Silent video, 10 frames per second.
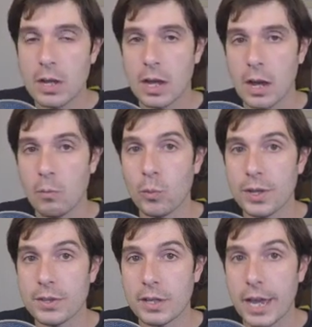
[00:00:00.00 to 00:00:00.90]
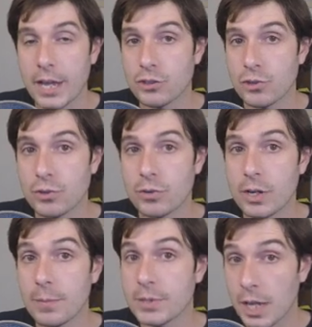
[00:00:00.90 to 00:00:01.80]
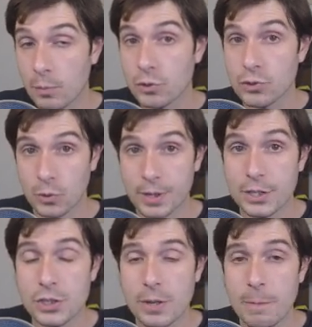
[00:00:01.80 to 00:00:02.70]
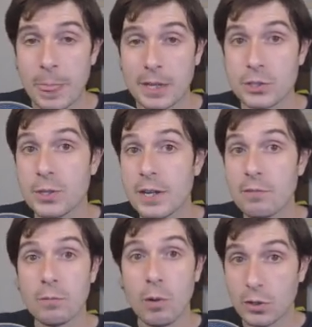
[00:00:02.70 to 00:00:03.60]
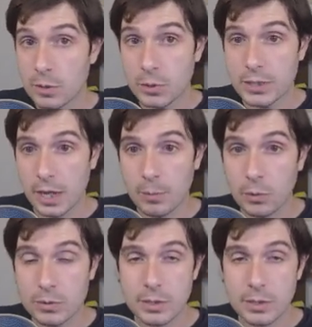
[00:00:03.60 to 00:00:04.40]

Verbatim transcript: um, with Azure um, table storage because you can have multiple tables.